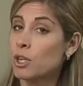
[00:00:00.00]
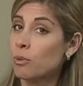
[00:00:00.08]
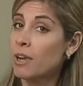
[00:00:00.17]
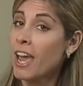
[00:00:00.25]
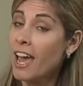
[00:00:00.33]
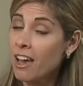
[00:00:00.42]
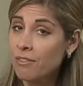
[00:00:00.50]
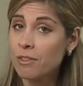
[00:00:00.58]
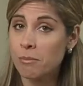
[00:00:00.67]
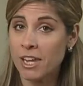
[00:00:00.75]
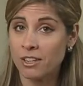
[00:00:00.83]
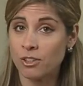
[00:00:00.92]
don't have
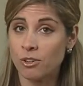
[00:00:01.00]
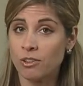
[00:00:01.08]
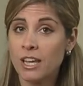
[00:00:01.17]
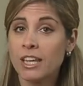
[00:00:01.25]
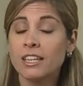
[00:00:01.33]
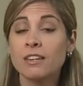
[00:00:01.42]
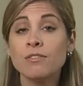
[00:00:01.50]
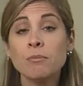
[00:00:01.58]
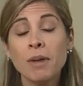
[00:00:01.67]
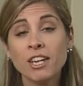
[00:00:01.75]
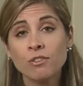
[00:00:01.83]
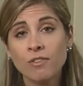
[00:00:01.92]
the manual, give the
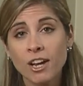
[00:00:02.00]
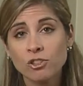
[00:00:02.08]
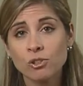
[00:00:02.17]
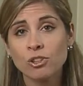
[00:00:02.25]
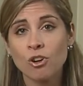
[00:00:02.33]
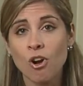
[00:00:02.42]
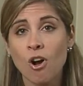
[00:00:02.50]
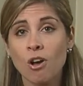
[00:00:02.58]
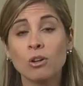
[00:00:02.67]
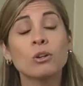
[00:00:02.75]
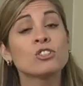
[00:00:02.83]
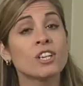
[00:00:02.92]
manufacturer a
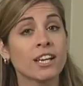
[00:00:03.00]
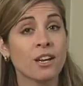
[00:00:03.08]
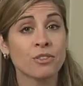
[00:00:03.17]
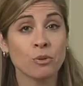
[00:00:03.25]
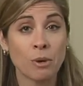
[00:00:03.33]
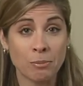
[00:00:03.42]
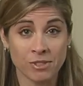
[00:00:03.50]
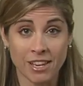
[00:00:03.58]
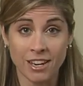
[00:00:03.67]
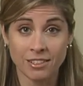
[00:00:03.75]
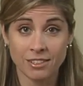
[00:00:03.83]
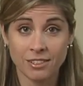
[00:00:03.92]
call or check out their
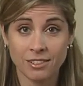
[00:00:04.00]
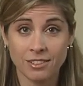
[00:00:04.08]
website.